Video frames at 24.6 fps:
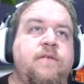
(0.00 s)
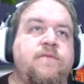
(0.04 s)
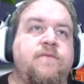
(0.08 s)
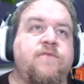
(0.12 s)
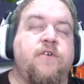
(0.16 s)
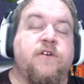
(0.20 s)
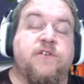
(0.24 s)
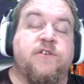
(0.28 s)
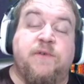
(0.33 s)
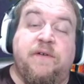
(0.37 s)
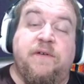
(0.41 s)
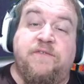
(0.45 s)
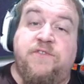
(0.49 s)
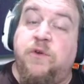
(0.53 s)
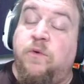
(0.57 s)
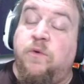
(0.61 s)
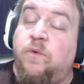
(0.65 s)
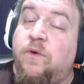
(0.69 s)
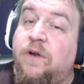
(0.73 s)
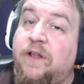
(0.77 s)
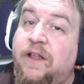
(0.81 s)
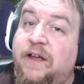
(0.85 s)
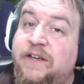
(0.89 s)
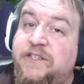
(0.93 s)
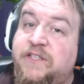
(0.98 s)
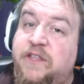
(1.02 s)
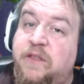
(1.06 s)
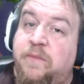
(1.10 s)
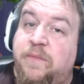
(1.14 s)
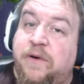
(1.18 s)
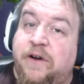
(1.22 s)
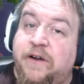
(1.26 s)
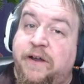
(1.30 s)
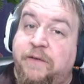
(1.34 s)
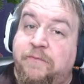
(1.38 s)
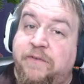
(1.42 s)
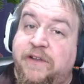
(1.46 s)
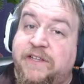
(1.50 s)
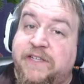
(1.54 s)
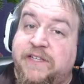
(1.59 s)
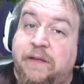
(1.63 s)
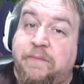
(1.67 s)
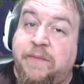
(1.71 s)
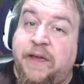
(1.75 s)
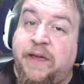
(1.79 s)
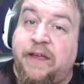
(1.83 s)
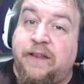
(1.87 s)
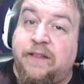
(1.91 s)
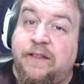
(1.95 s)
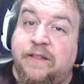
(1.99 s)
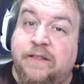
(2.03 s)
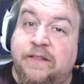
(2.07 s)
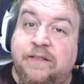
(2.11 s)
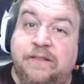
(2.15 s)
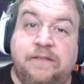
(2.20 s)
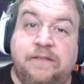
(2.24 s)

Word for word: Of course, we have two warlocks in the party. What does that mean?